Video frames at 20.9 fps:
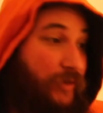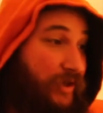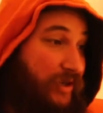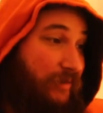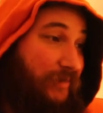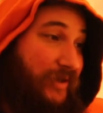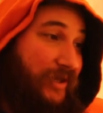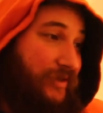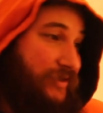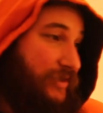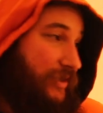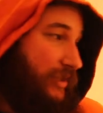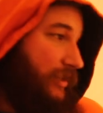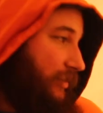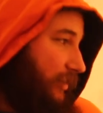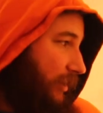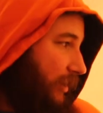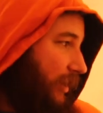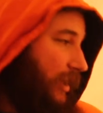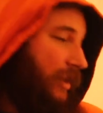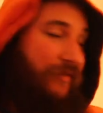We're gonna be using it in
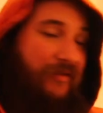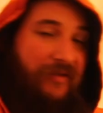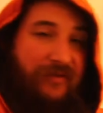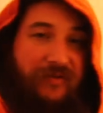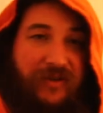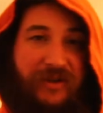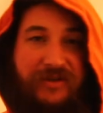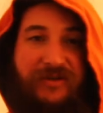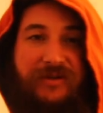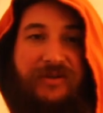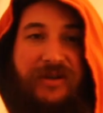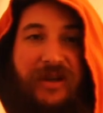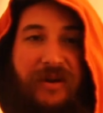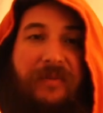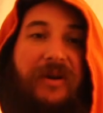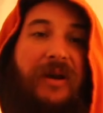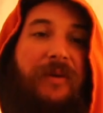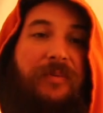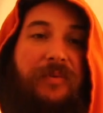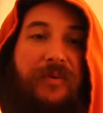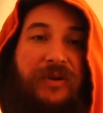a lot of adventures
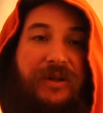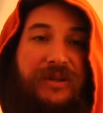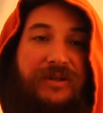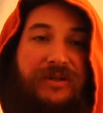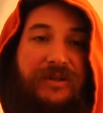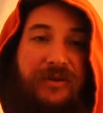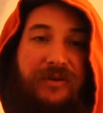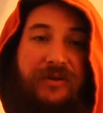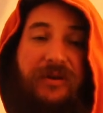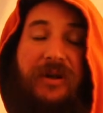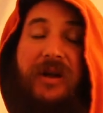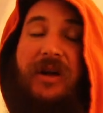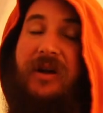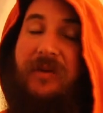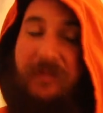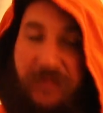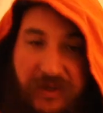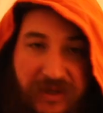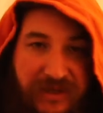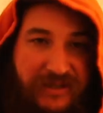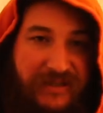coming up really soon.
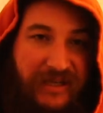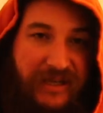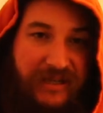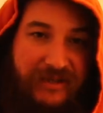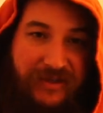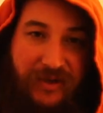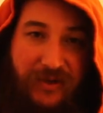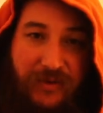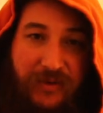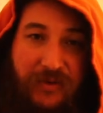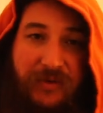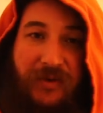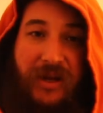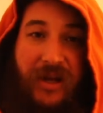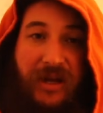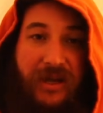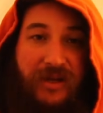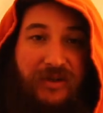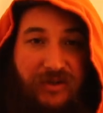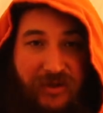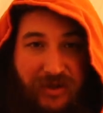Please stay tuned
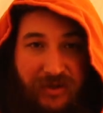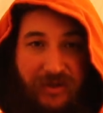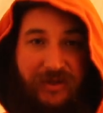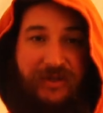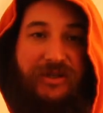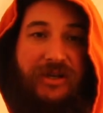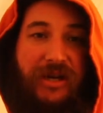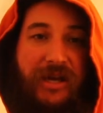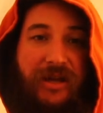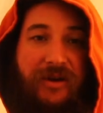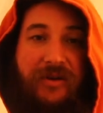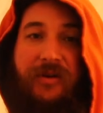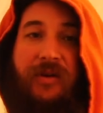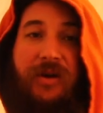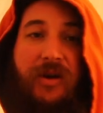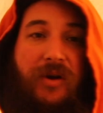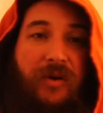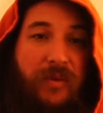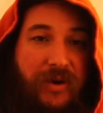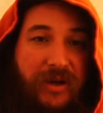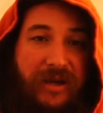to the channel.
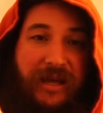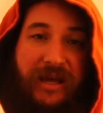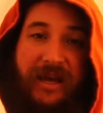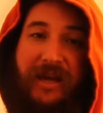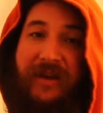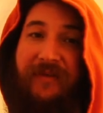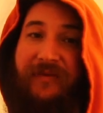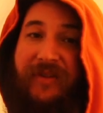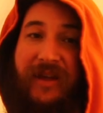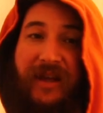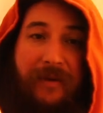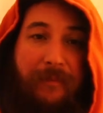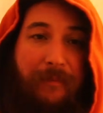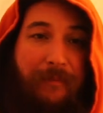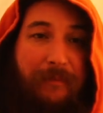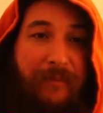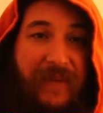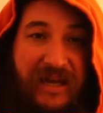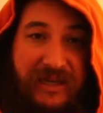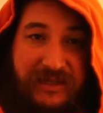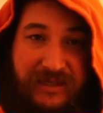We're gonna have that
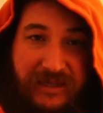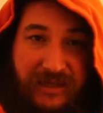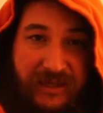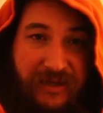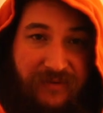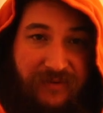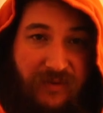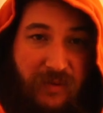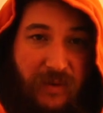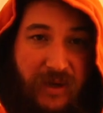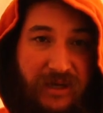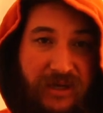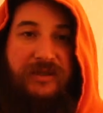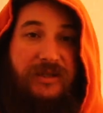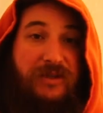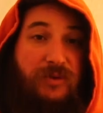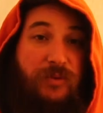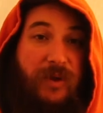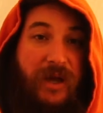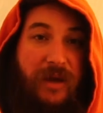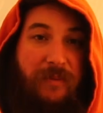amazing giveaway.
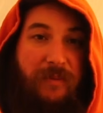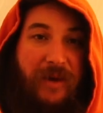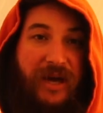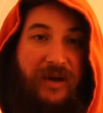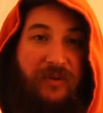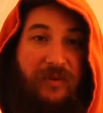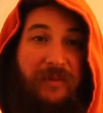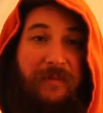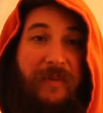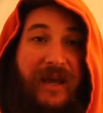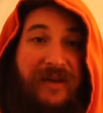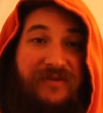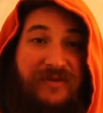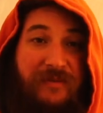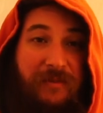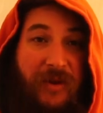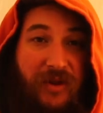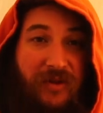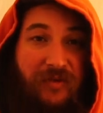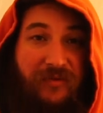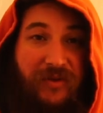Since we came back, we may have
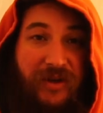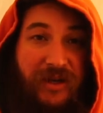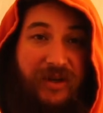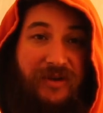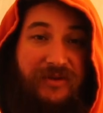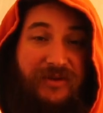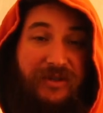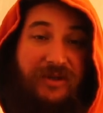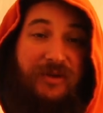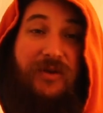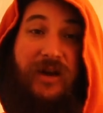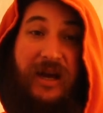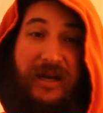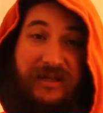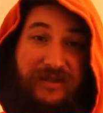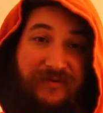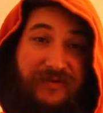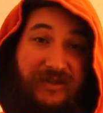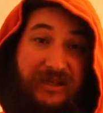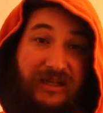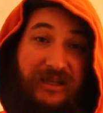some other videos that you
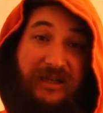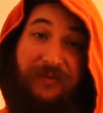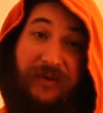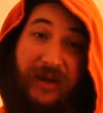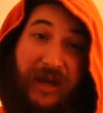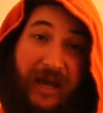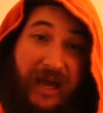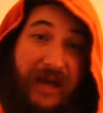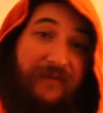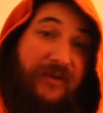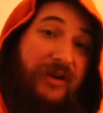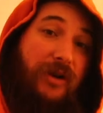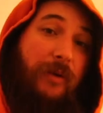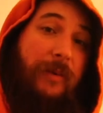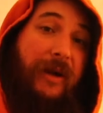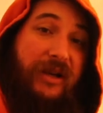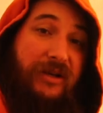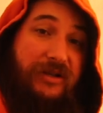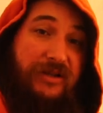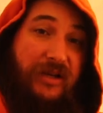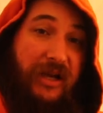guys have seen. If you haven't, go
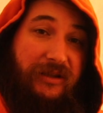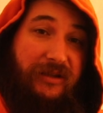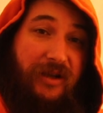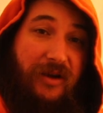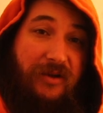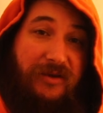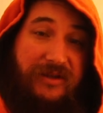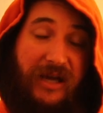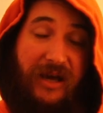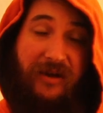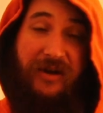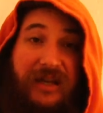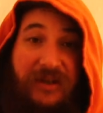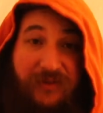back and check those out.